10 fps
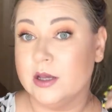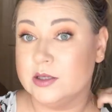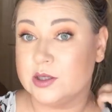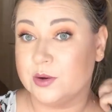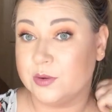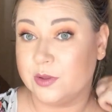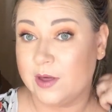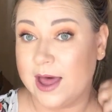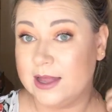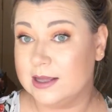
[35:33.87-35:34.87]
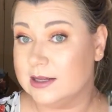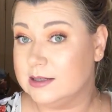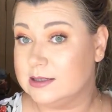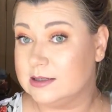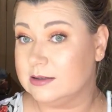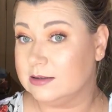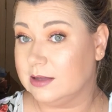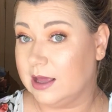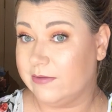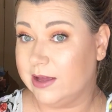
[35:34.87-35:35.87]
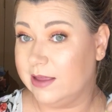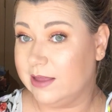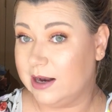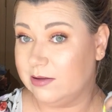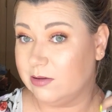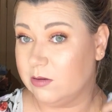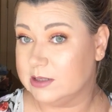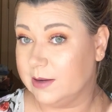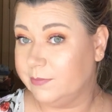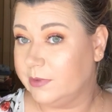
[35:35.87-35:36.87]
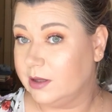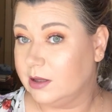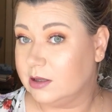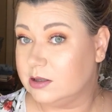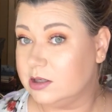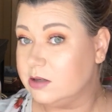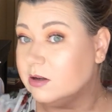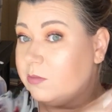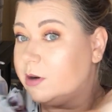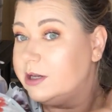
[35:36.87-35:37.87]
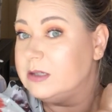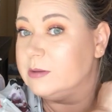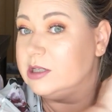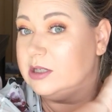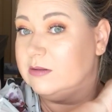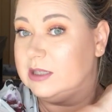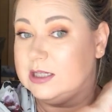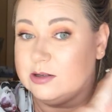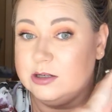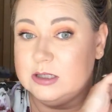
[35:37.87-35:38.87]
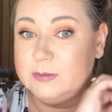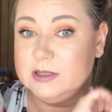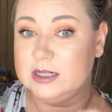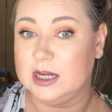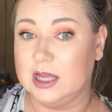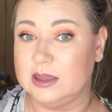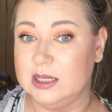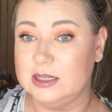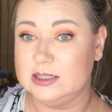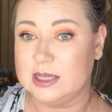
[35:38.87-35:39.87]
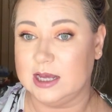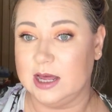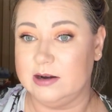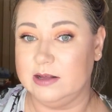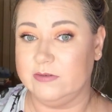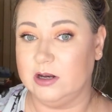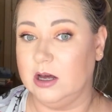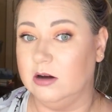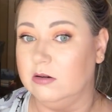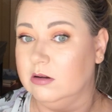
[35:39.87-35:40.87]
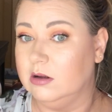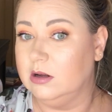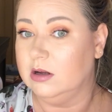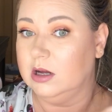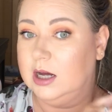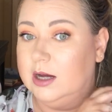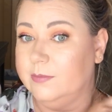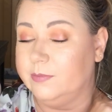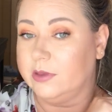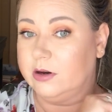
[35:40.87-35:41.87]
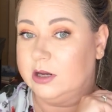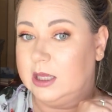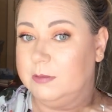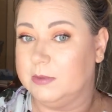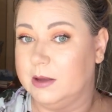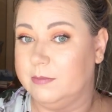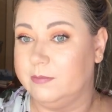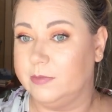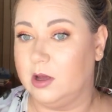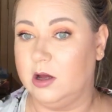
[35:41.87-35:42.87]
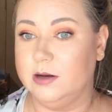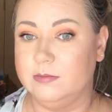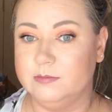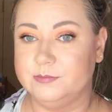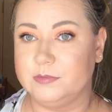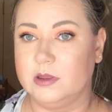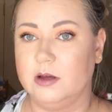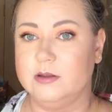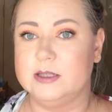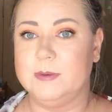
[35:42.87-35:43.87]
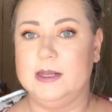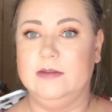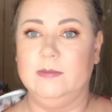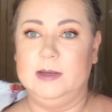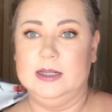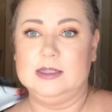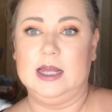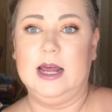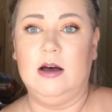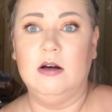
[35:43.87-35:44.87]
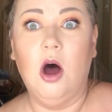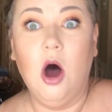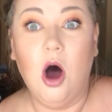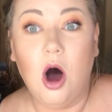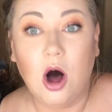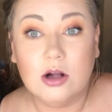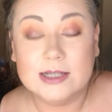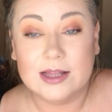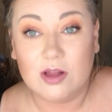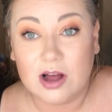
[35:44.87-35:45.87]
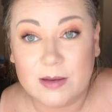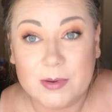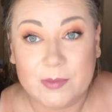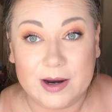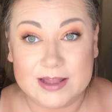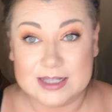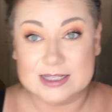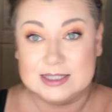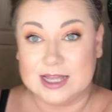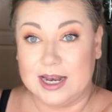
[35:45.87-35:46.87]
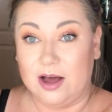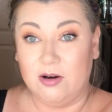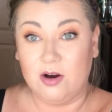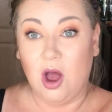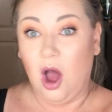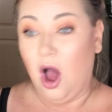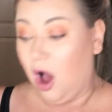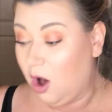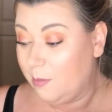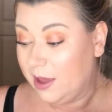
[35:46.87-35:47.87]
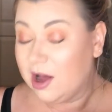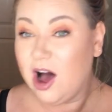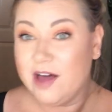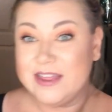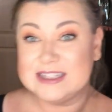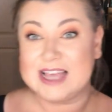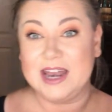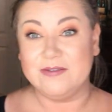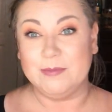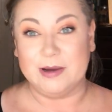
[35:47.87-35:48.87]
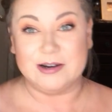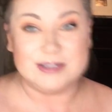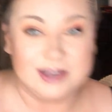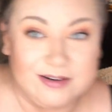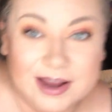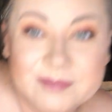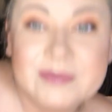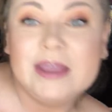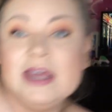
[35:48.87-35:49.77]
So that is... Have I had that out the whole time? What are you supposed to do with these? Are you supposed to cut these? Like, I don't even know. Or keep them on. Oh, this might even be inside out. All day long I've been wearing this inside out. Oh my god, that's kind of embarrassing, right?